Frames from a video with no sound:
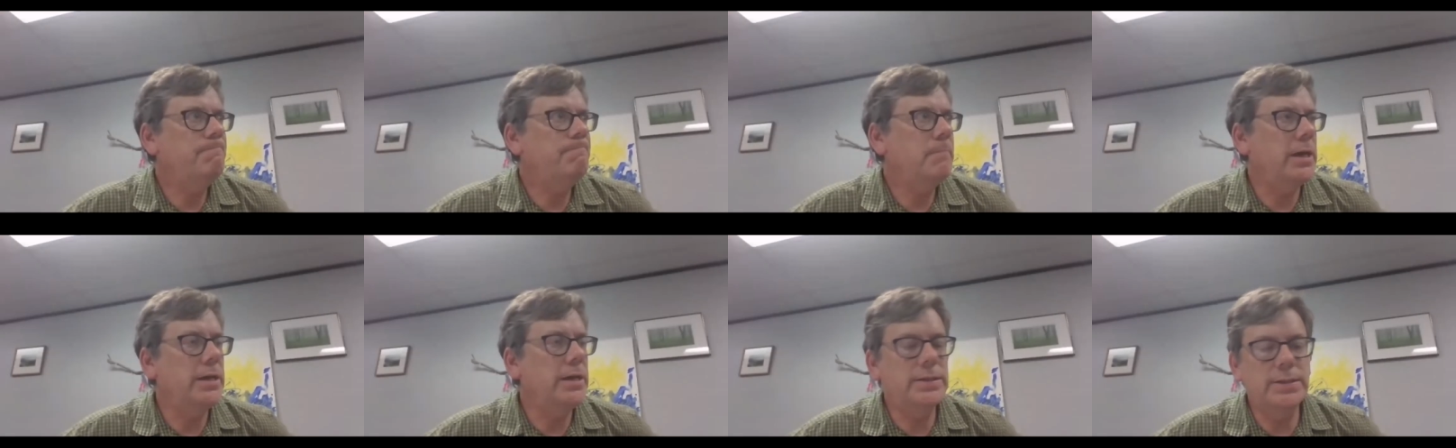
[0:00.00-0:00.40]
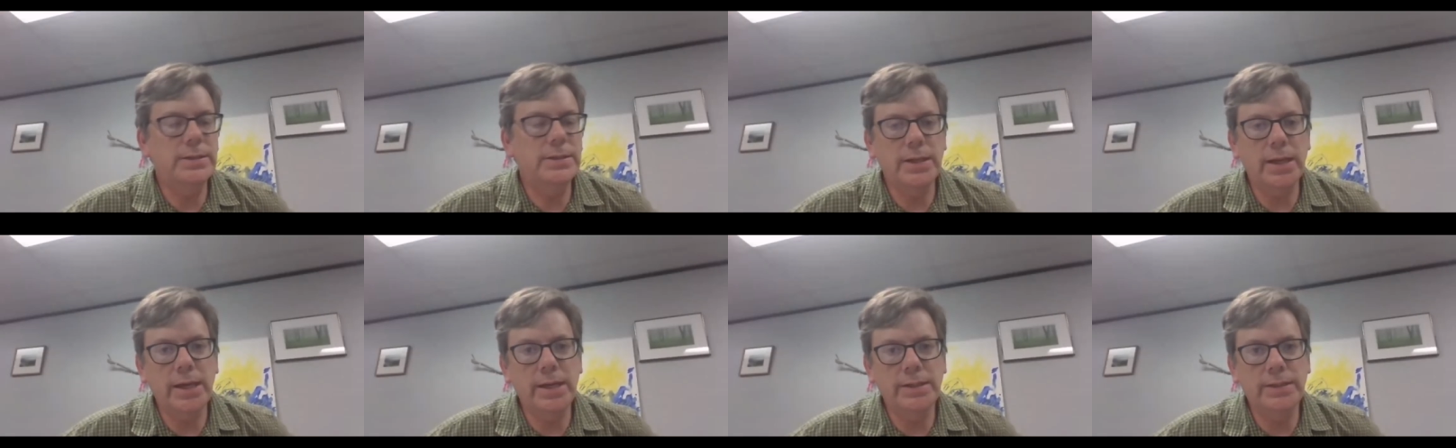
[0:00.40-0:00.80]
it's
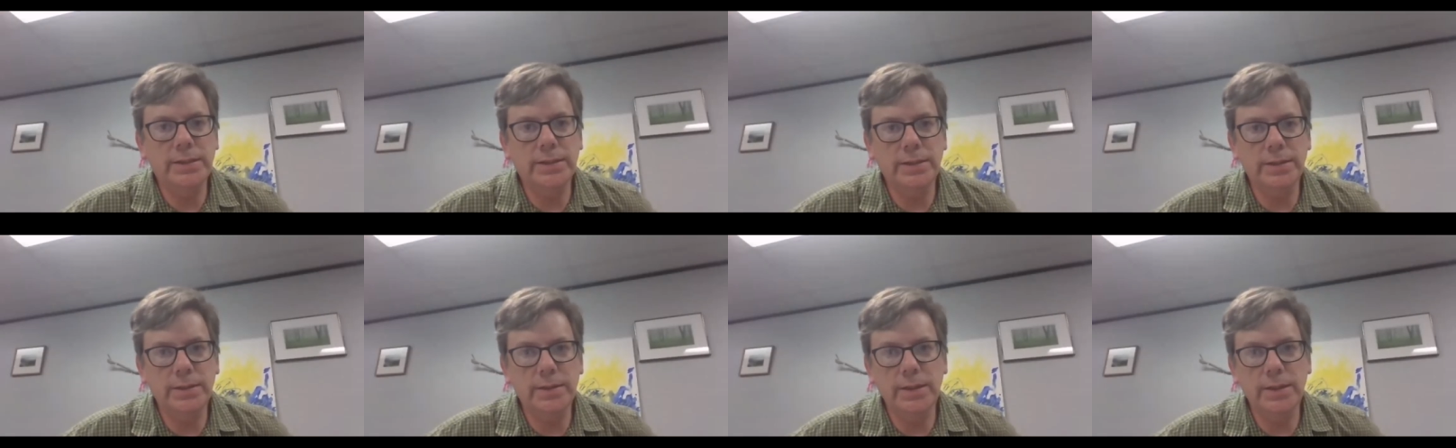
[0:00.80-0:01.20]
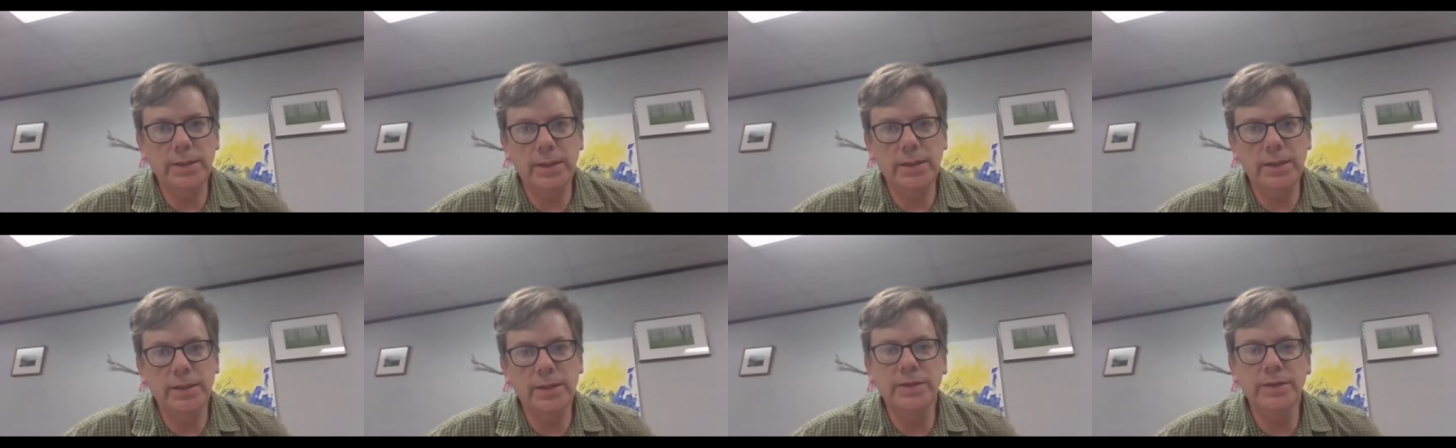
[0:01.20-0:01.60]
it's
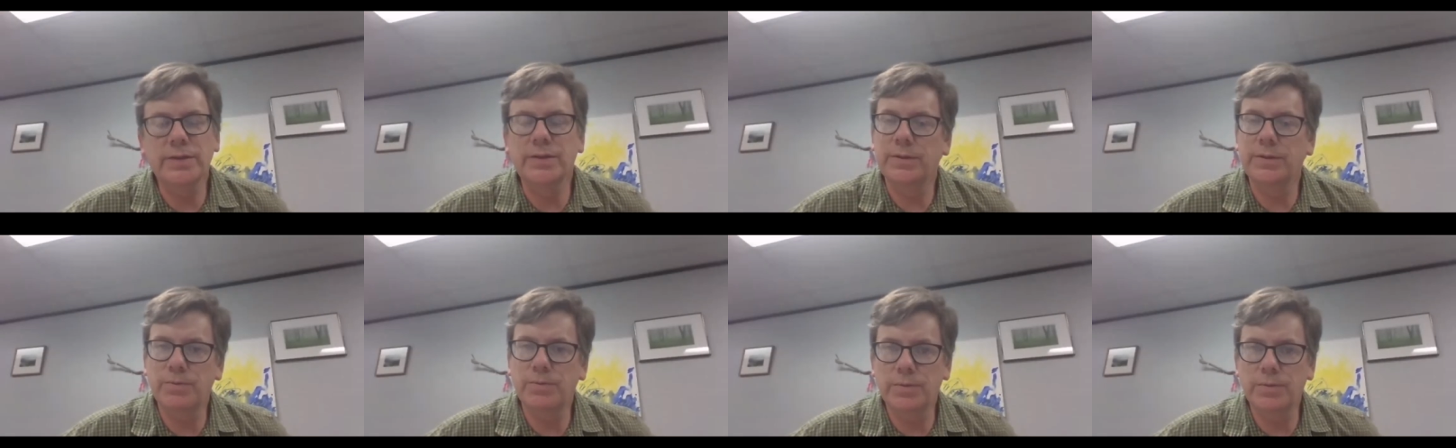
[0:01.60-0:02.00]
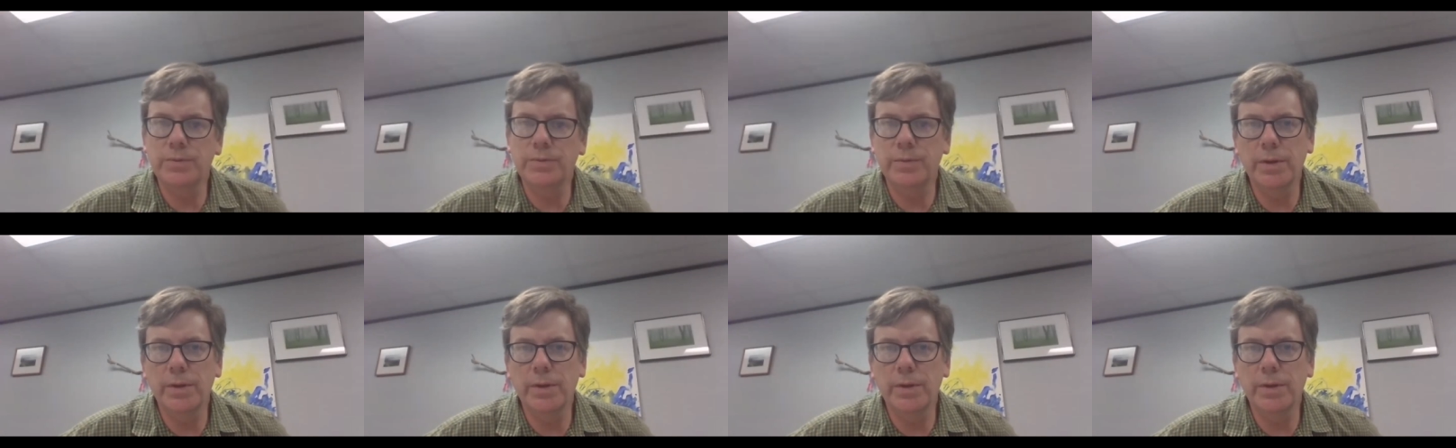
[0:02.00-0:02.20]
this is